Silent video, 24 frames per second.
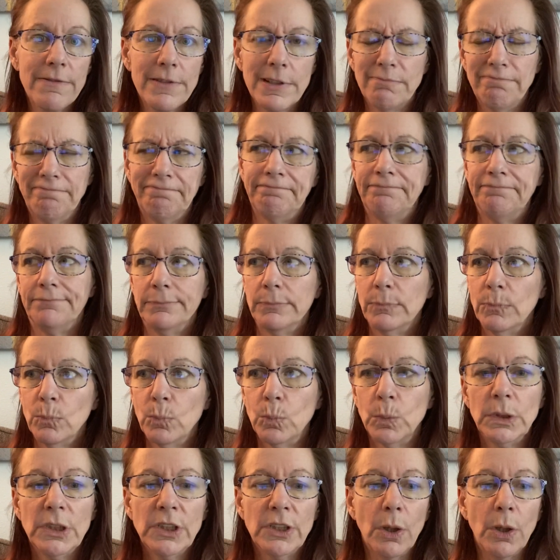and,
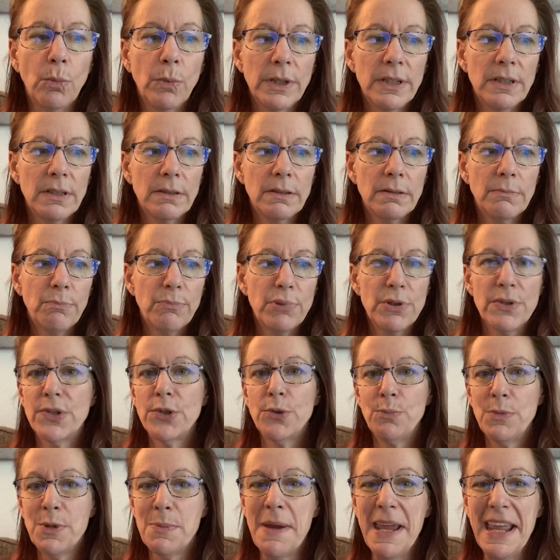you know, wouldn't
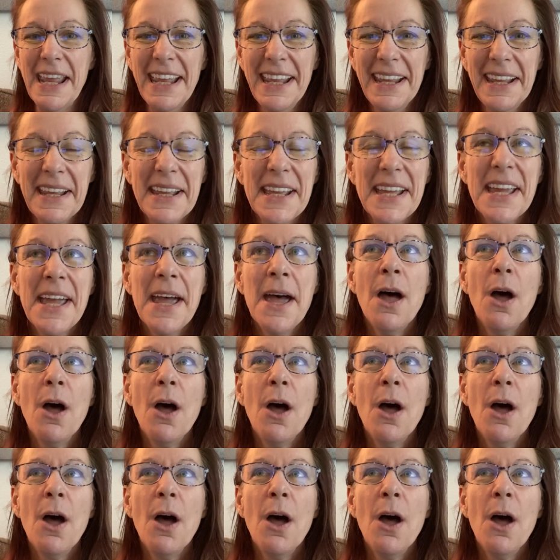presume to be.